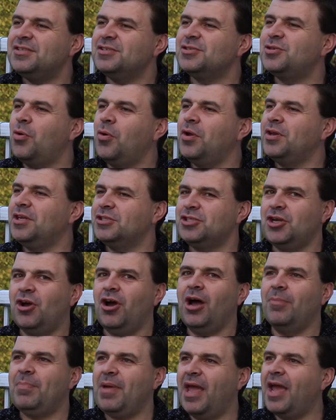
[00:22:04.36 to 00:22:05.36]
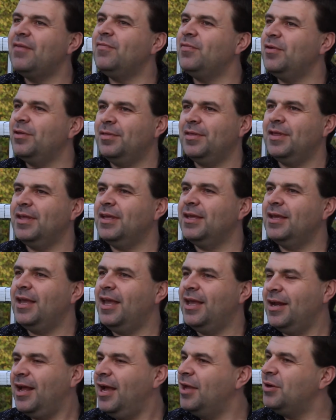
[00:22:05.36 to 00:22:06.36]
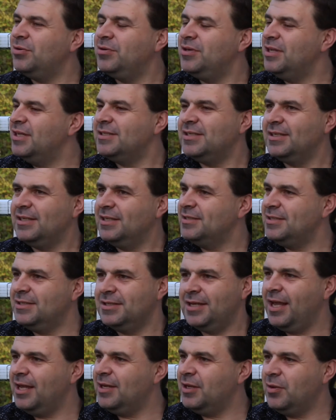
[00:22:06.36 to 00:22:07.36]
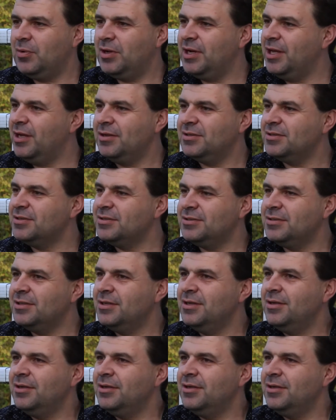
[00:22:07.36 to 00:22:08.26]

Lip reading: going to top everything, and I don't need to listen to anyone else.